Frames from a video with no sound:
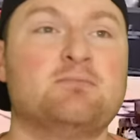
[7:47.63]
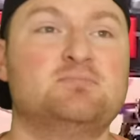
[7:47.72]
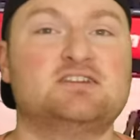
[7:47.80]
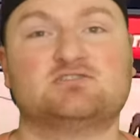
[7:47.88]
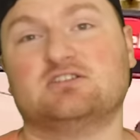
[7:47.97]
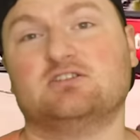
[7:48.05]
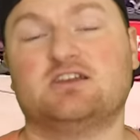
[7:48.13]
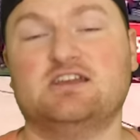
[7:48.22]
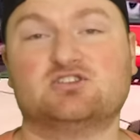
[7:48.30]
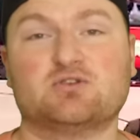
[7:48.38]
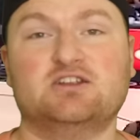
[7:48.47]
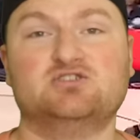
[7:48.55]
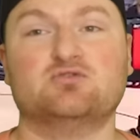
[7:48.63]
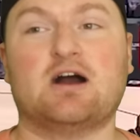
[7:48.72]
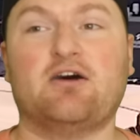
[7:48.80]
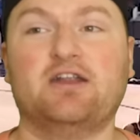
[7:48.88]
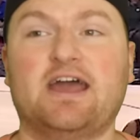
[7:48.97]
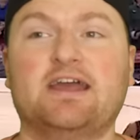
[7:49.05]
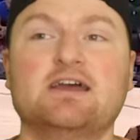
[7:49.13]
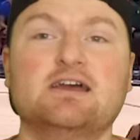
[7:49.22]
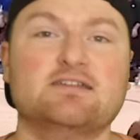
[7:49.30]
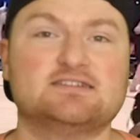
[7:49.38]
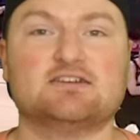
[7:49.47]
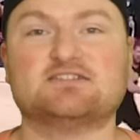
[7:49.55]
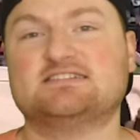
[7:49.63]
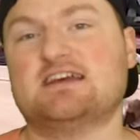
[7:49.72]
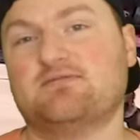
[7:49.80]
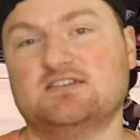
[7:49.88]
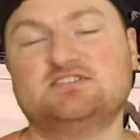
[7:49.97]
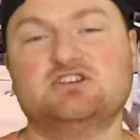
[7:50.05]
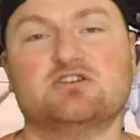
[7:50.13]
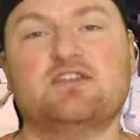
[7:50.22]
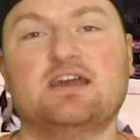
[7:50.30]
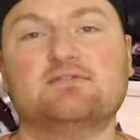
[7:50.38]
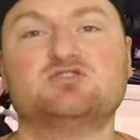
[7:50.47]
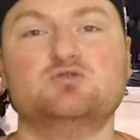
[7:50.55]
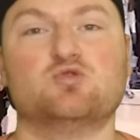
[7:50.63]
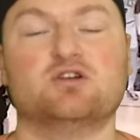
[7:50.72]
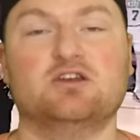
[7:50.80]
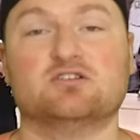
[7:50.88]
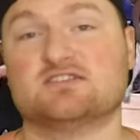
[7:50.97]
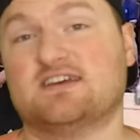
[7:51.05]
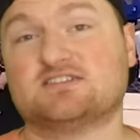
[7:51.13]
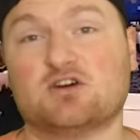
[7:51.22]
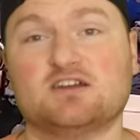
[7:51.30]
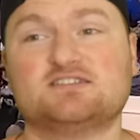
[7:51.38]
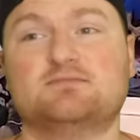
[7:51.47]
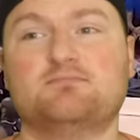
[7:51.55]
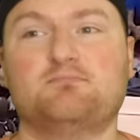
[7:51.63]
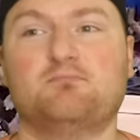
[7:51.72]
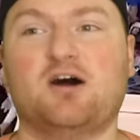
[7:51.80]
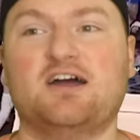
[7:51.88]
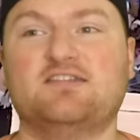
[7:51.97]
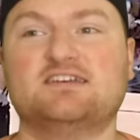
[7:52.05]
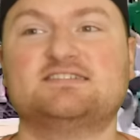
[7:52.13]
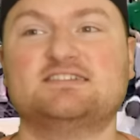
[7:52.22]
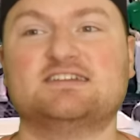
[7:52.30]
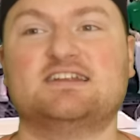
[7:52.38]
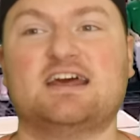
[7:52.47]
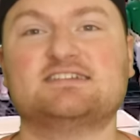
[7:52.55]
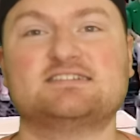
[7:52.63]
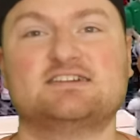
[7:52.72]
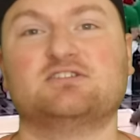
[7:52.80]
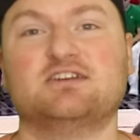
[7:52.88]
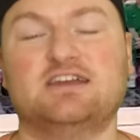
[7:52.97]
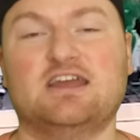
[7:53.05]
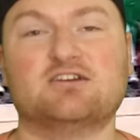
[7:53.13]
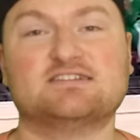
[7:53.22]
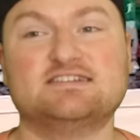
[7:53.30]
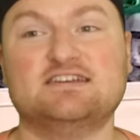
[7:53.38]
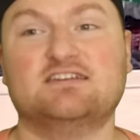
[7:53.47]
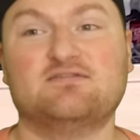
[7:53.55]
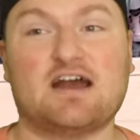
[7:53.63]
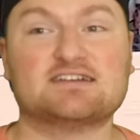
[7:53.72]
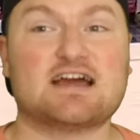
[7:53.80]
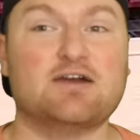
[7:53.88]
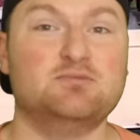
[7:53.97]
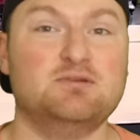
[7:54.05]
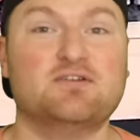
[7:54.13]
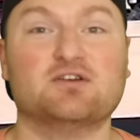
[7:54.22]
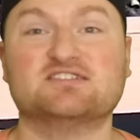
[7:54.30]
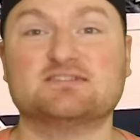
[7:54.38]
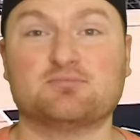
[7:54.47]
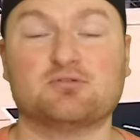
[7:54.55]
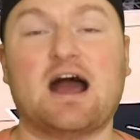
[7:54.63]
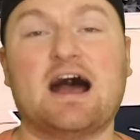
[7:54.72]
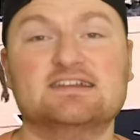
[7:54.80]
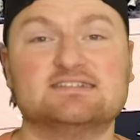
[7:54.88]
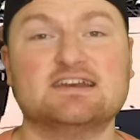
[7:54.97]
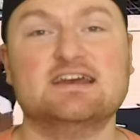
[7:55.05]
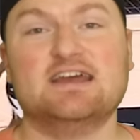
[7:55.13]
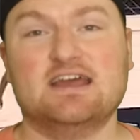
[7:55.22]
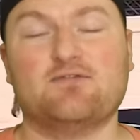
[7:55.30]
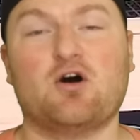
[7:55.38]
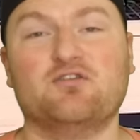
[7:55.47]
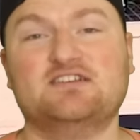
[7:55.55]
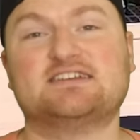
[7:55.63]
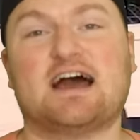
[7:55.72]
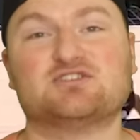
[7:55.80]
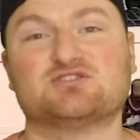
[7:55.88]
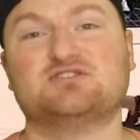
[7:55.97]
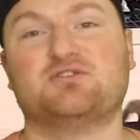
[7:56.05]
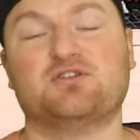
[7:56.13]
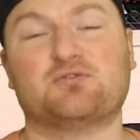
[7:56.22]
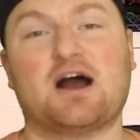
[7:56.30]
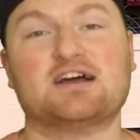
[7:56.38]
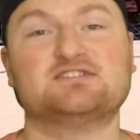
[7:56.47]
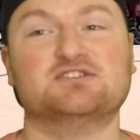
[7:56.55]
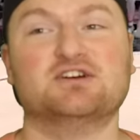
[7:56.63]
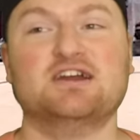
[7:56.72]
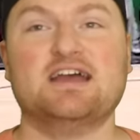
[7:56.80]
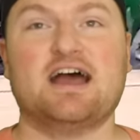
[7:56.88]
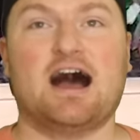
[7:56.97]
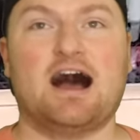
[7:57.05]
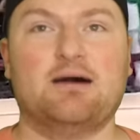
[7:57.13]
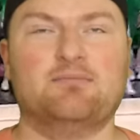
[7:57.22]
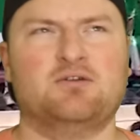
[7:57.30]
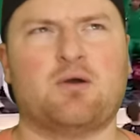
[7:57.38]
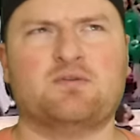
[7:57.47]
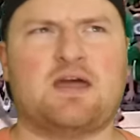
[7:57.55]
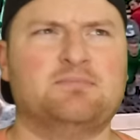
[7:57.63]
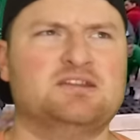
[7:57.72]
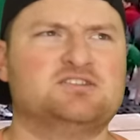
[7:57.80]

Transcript: potentially looking at trading Jrue Holiday, the Celtics have this year and they have two more years, and that's awesome, but isn't necessarily a guarantee. In fact, I would be very surprised if all these guys are still on the roster in, what would that be,